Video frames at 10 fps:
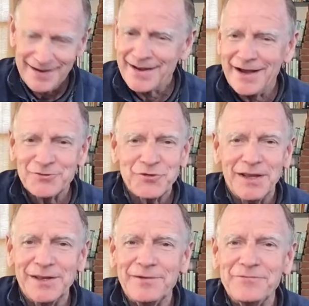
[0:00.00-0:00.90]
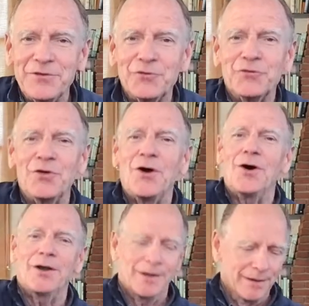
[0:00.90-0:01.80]
Gosh, I love this
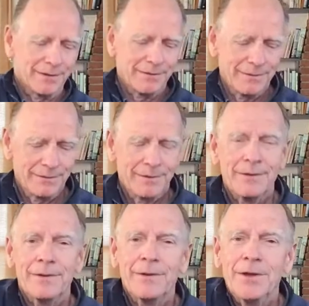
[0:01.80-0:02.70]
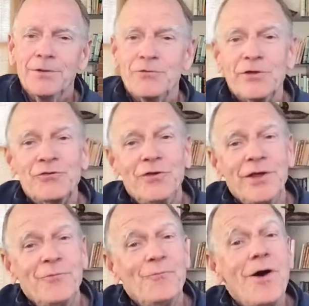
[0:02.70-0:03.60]
song.
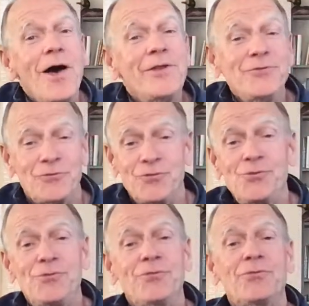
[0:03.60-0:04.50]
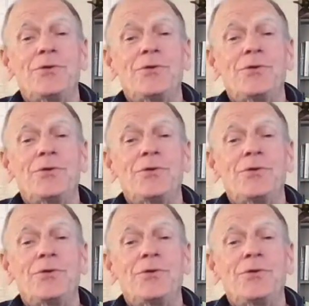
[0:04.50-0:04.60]
Testing 1, 2, 3.